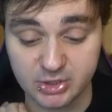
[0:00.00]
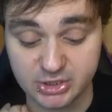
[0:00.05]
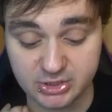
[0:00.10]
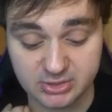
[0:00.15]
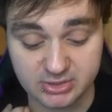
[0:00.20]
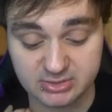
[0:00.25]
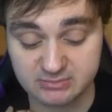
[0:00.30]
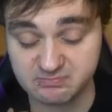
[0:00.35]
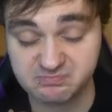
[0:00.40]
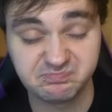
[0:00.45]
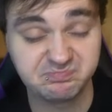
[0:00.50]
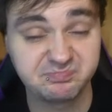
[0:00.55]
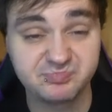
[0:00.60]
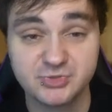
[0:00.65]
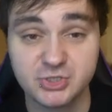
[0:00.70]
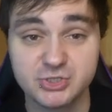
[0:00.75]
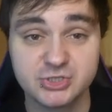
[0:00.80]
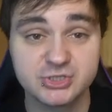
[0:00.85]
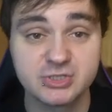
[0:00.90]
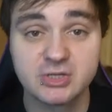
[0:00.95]
You can
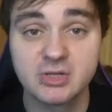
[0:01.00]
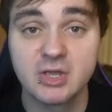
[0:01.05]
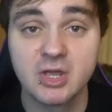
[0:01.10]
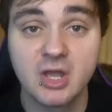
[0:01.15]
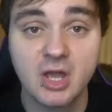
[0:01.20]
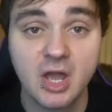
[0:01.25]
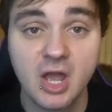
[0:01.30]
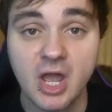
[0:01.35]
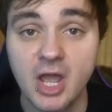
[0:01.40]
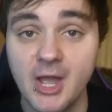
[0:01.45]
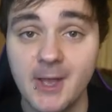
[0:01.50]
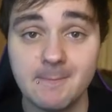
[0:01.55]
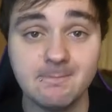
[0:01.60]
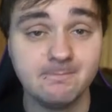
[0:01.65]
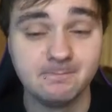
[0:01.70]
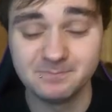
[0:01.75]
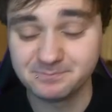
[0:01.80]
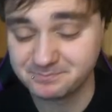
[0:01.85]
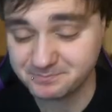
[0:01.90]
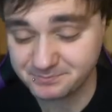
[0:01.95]
just um,